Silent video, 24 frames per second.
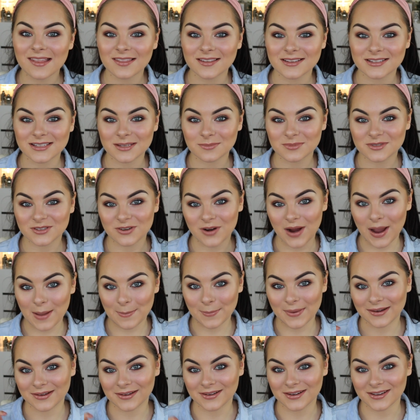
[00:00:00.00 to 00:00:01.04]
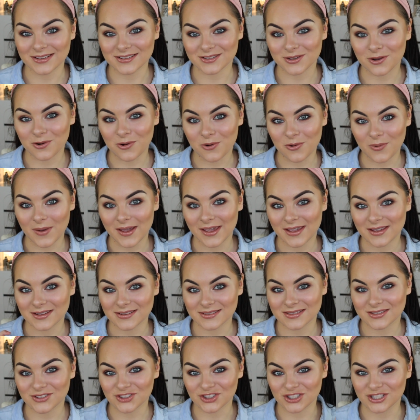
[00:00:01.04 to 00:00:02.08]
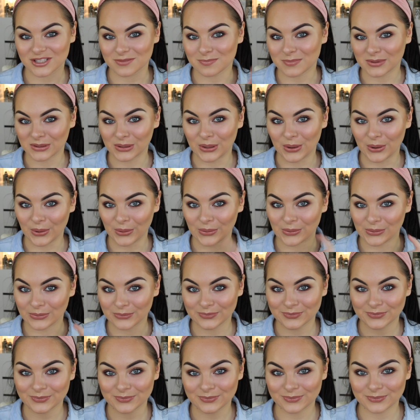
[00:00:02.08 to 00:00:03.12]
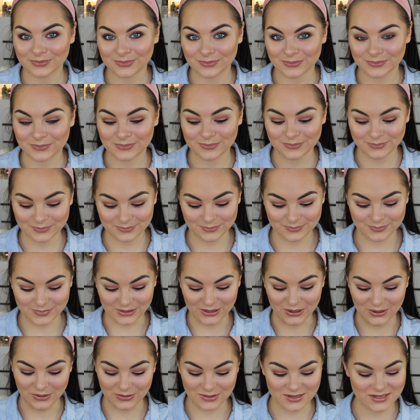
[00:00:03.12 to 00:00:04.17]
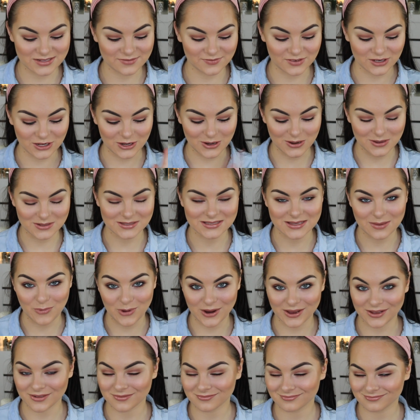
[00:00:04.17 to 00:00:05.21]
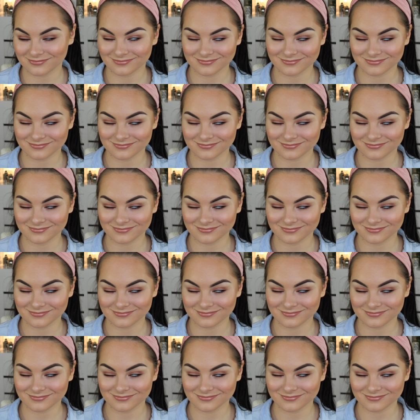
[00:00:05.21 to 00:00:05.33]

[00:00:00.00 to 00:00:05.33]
The subscribe button is always just below this video somewhere.